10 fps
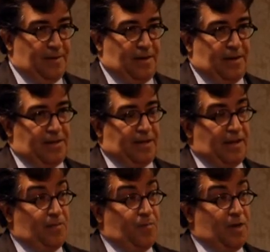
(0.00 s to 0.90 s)
The
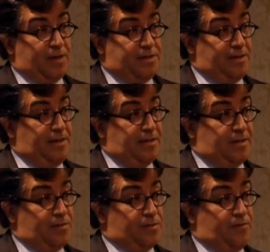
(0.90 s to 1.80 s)
help was in
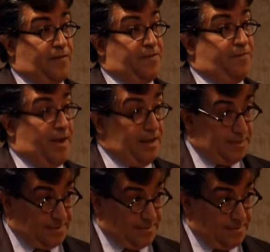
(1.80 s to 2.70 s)
terms of
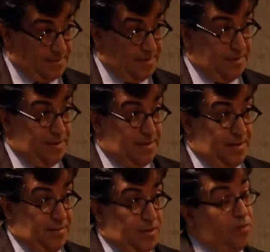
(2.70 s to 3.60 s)
advice,
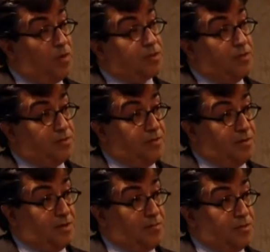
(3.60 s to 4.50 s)
but it was also in
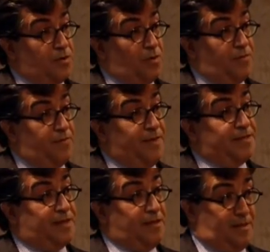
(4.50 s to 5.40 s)
terms of
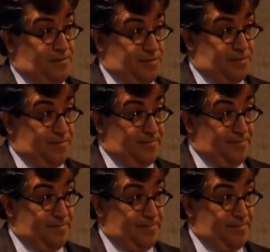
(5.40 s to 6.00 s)
incentives.